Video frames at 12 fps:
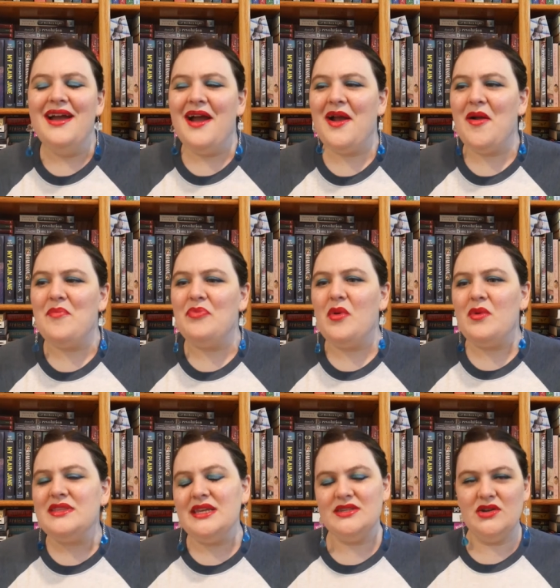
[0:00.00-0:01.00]
Um, but
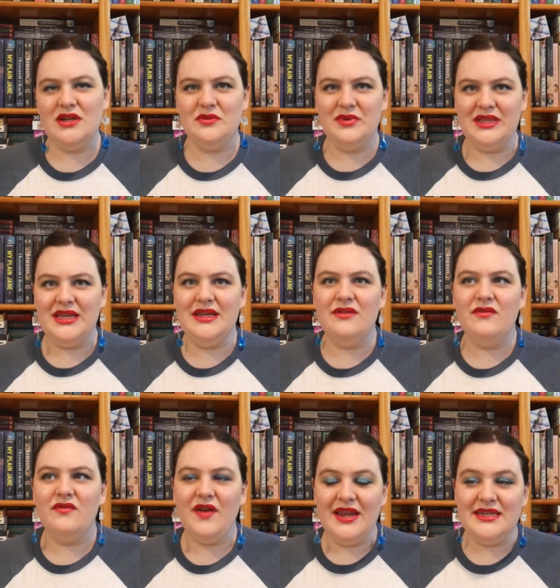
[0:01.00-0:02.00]
once I started really
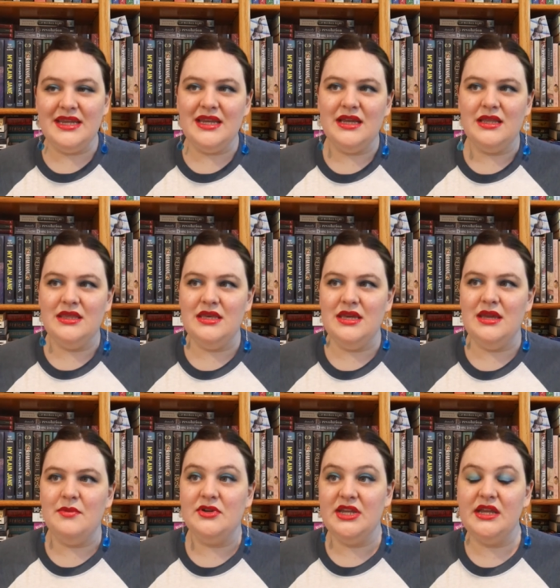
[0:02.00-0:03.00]
finding the
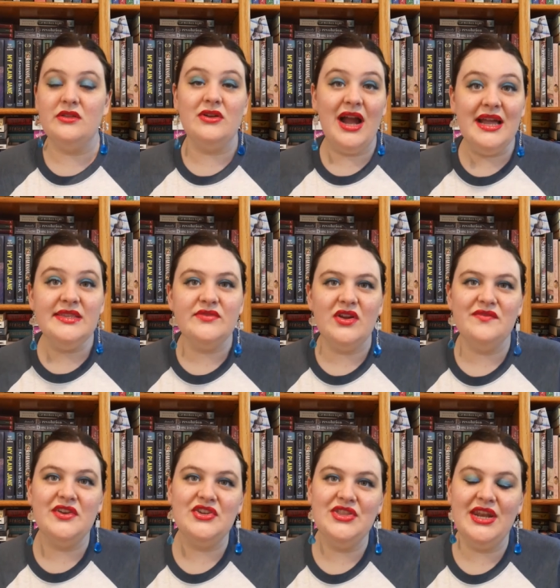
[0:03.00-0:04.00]
particular kinds of
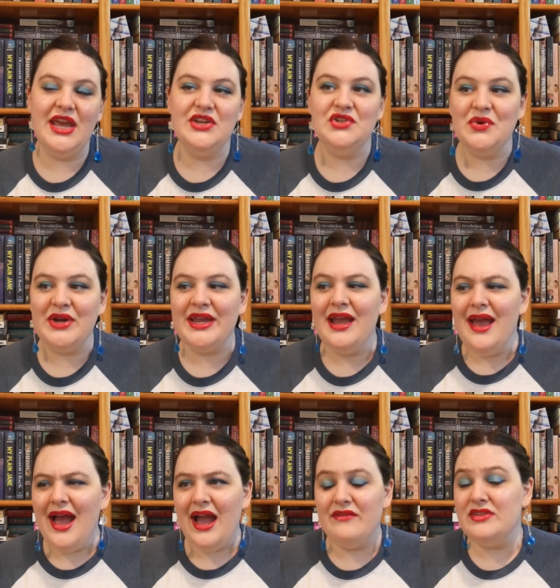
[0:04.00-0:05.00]
nonfiction that I enjoy,
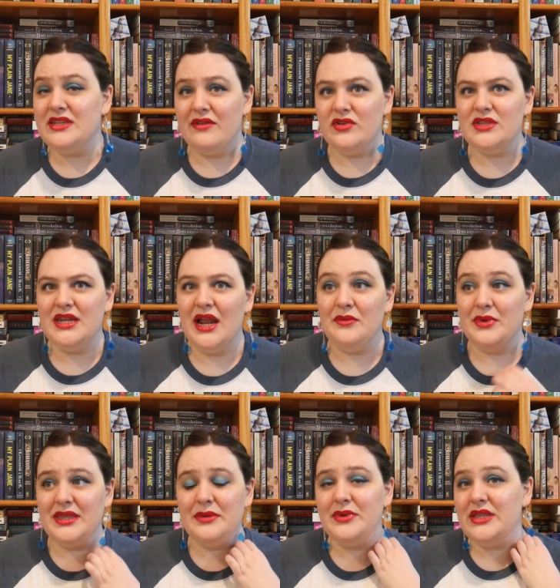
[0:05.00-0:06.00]
I've discovered that I
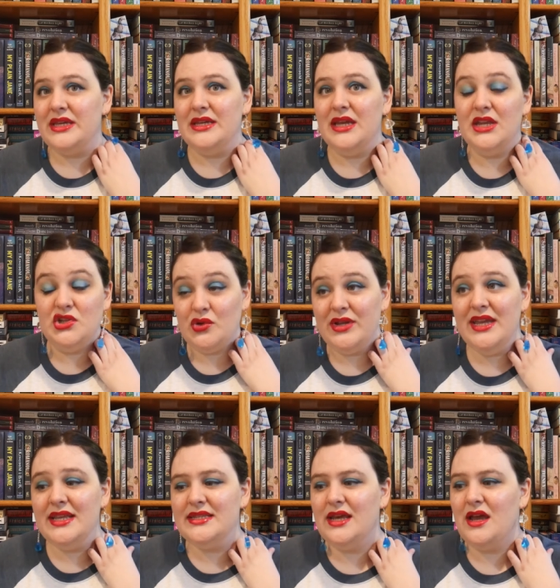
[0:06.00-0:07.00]
really, really enjoy
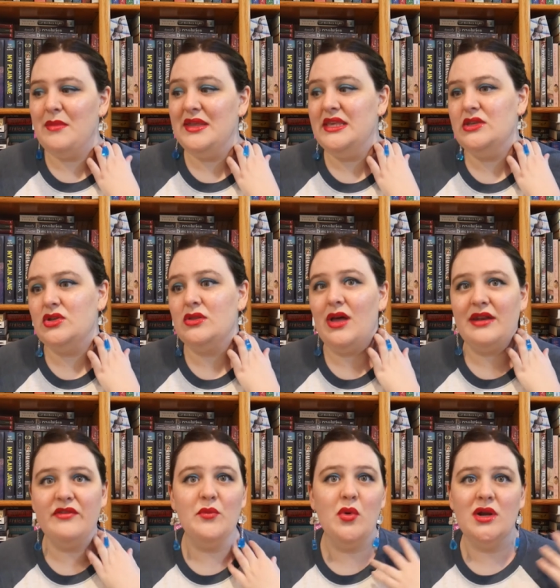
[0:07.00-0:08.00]
it. Um, I think there's a lot of
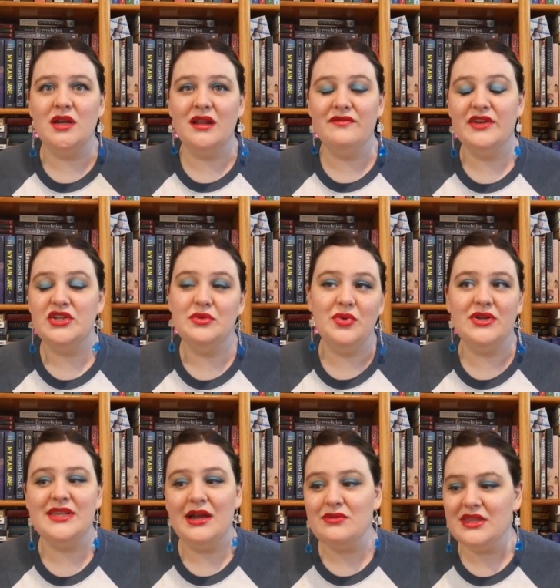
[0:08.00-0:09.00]
important nonfiction
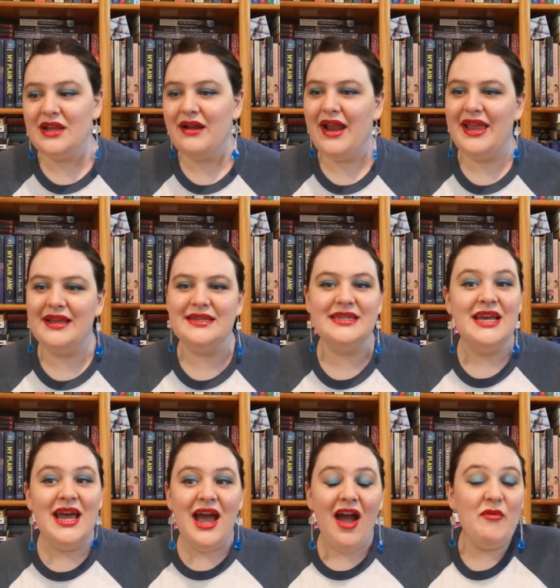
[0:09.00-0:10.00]
books out there, and
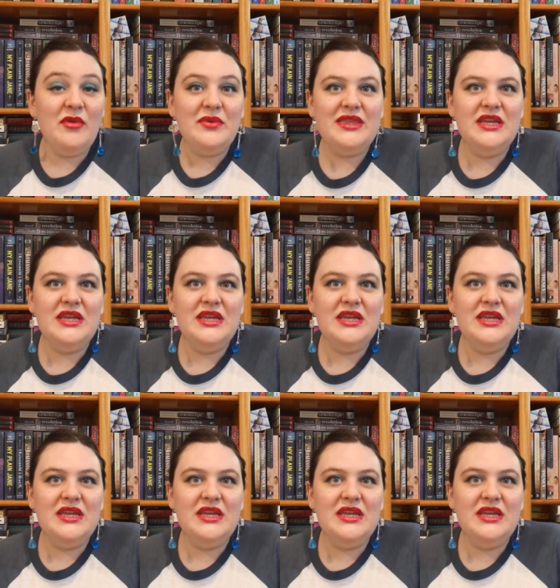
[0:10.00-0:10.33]
I've been really